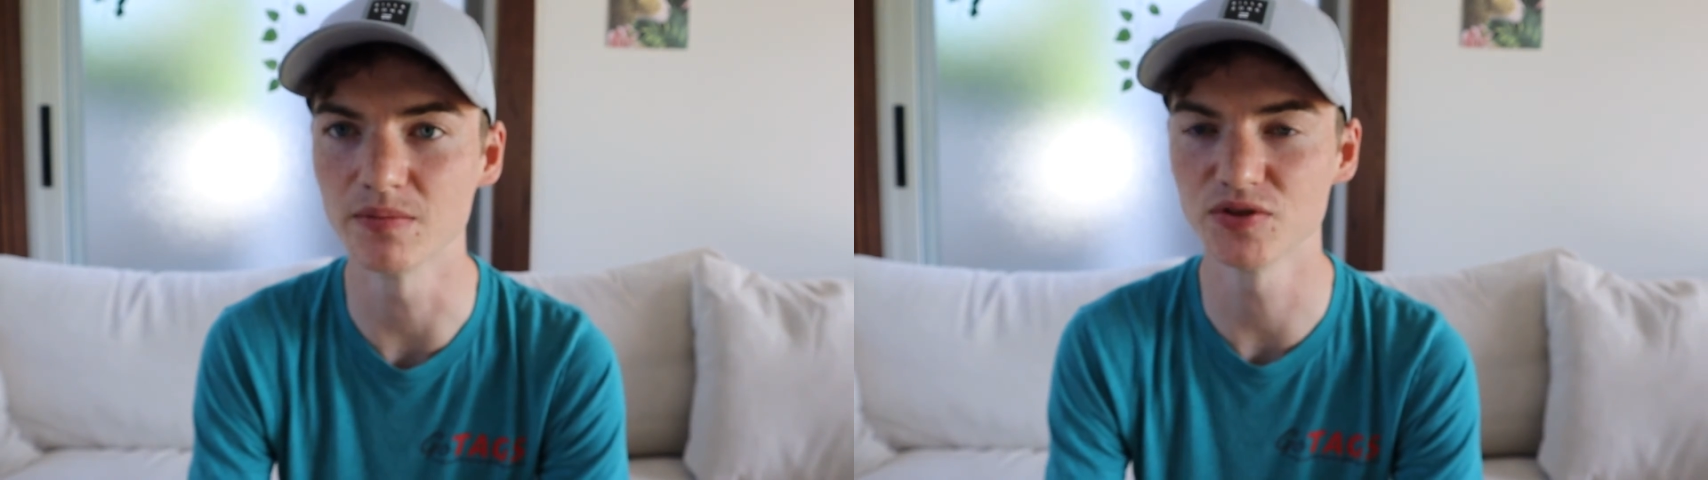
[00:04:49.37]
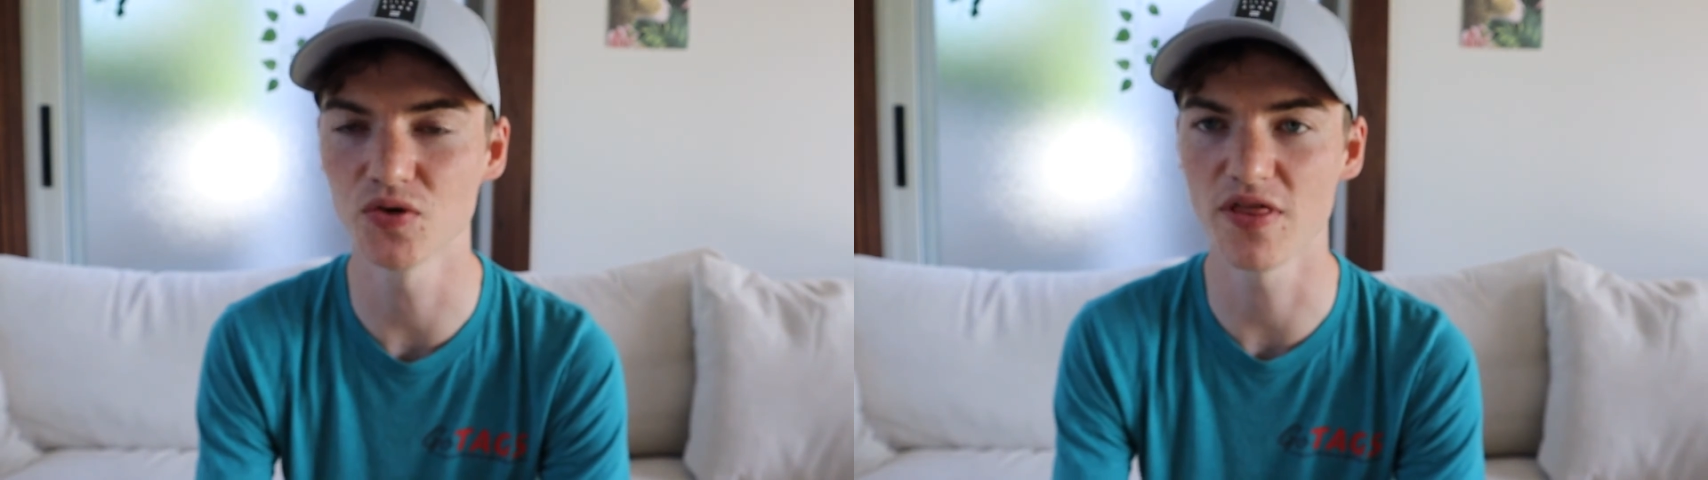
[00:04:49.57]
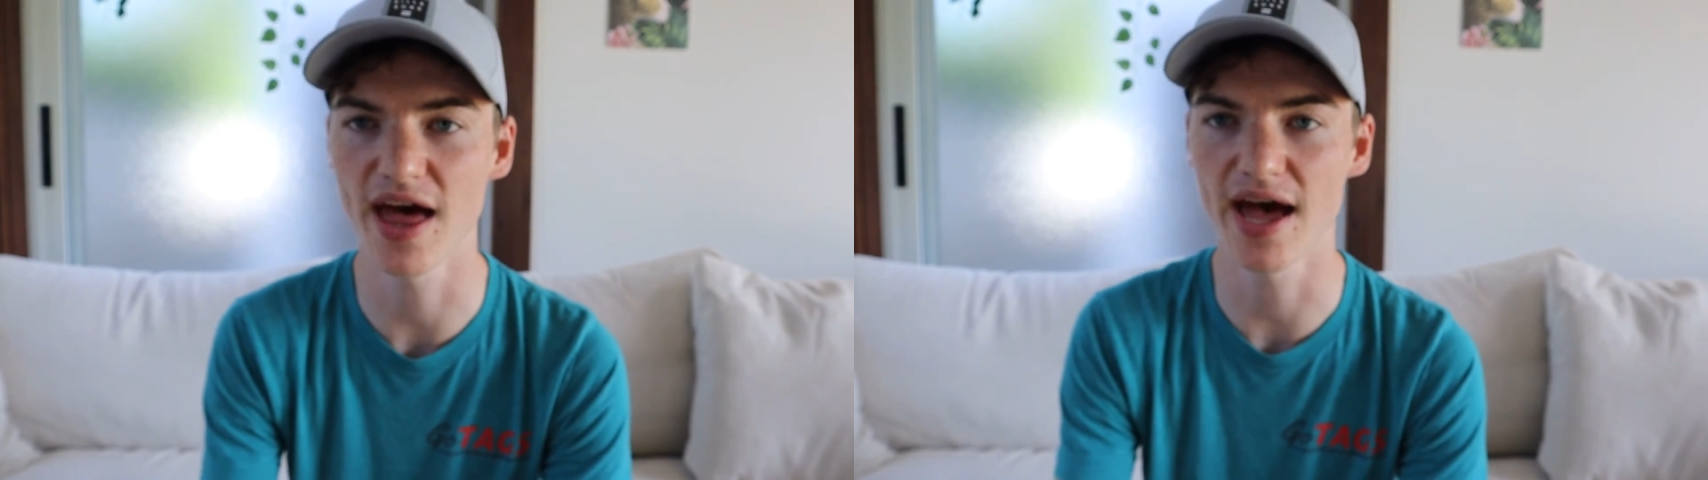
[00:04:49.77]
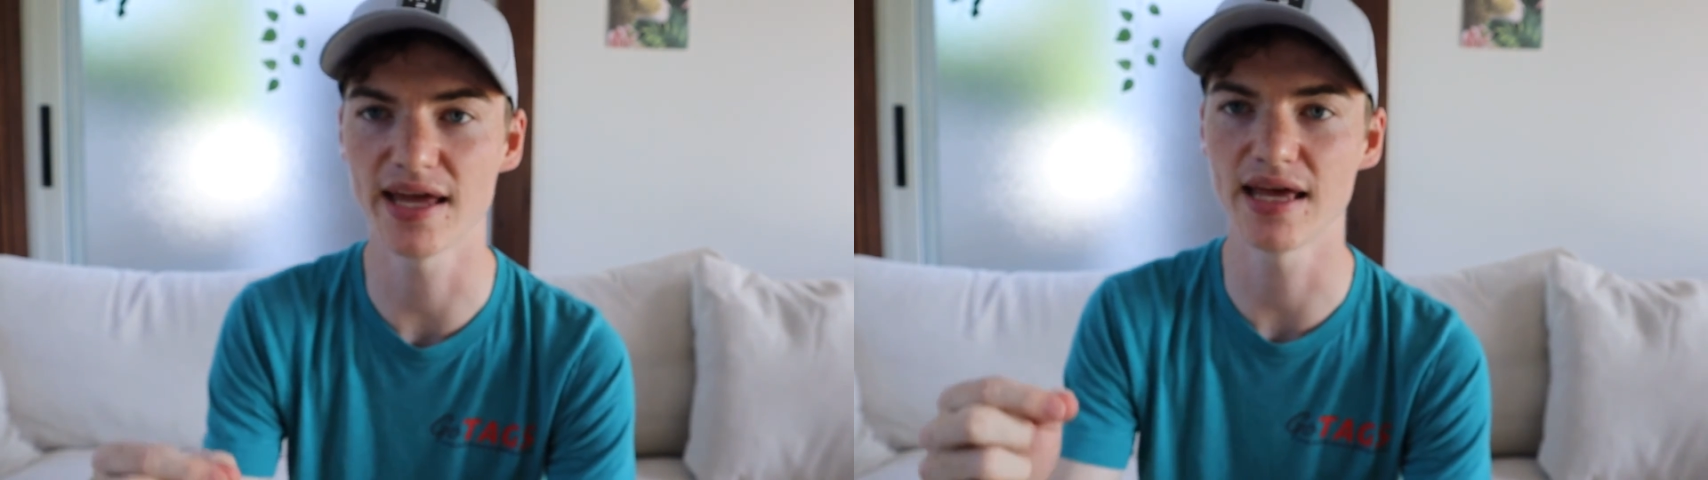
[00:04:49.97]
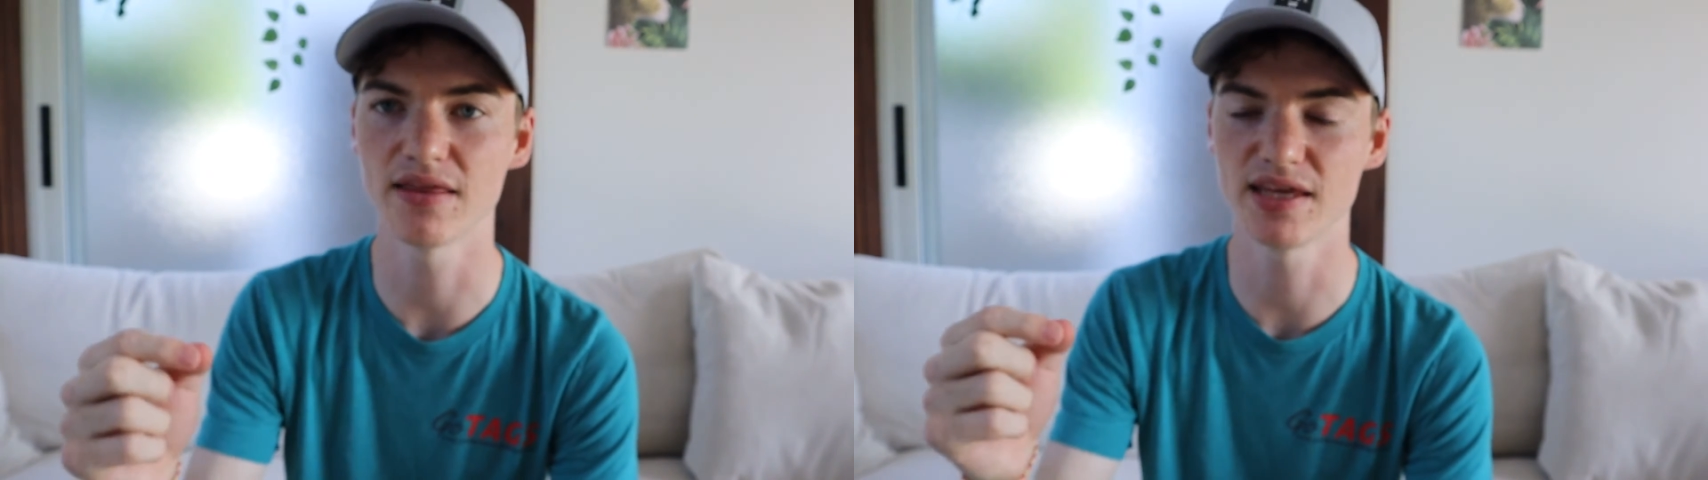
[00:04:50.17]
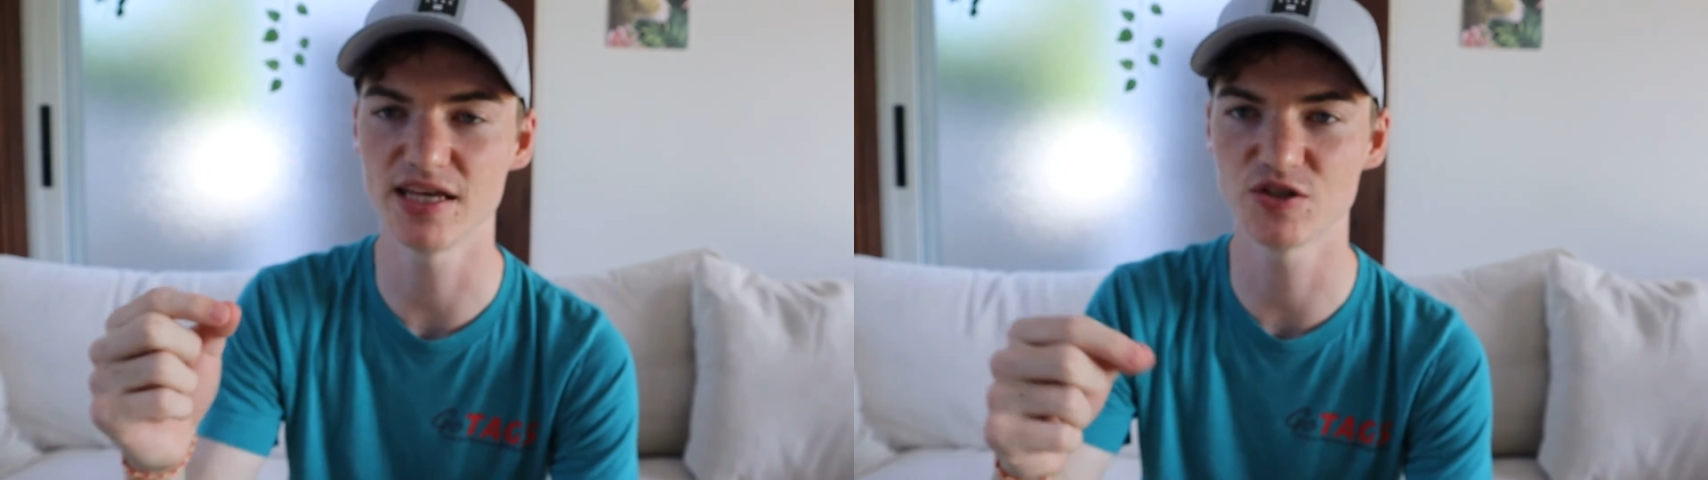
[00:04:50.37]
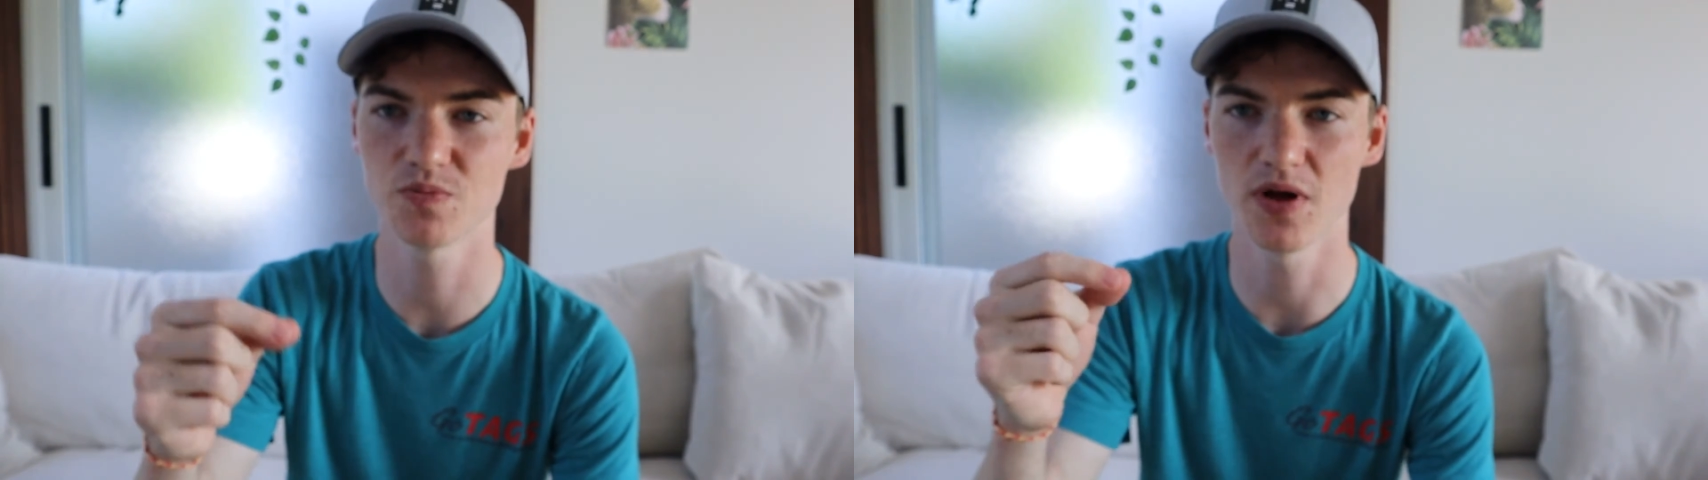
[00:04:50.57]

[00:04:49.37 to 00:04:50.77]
so that each